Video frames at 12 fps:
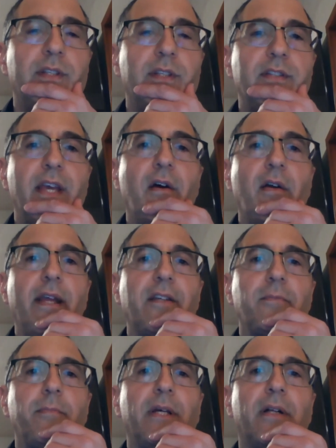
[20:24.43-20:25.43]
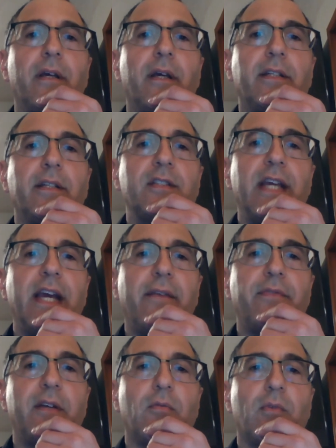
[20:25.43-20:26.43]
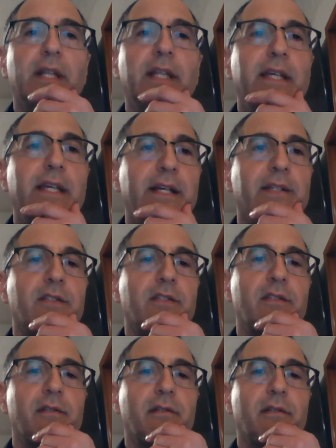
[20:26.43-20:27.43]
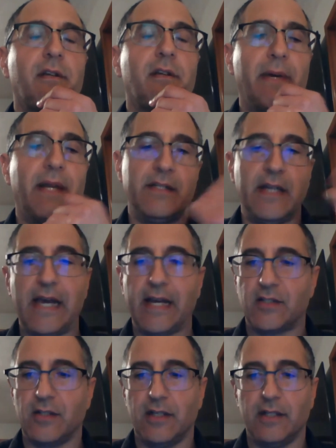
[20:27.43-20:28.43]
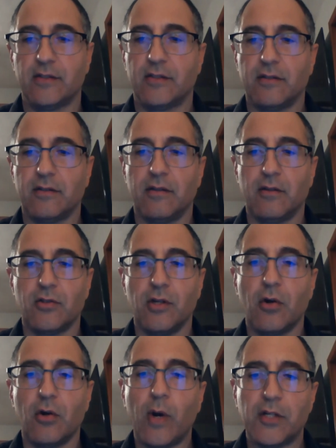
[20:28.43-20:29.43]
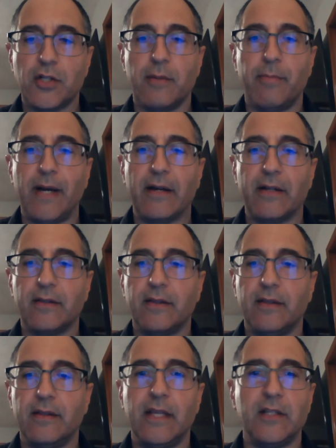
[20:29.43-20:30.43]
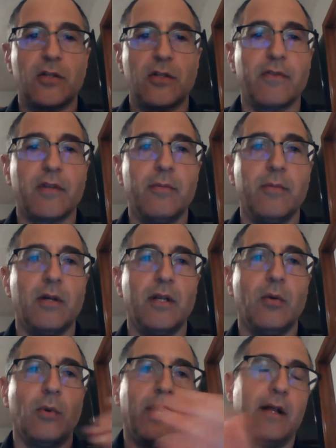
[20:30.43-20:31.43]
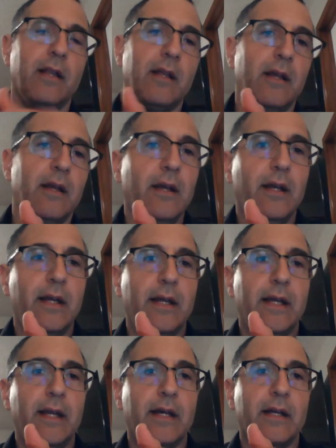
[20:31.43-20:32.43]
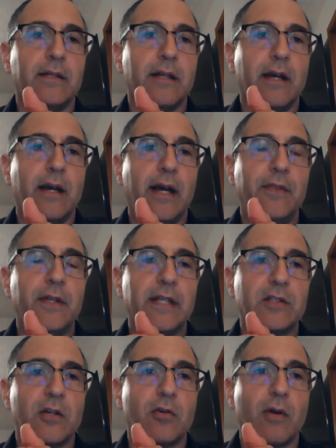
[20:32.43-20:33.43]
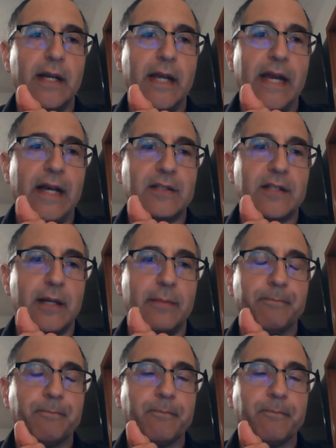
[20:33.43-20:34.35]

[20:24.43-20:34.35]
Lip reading: the town has built a staff that really is committed to excellence. There's no question about it. They serve the community well, and I think that's a great asset.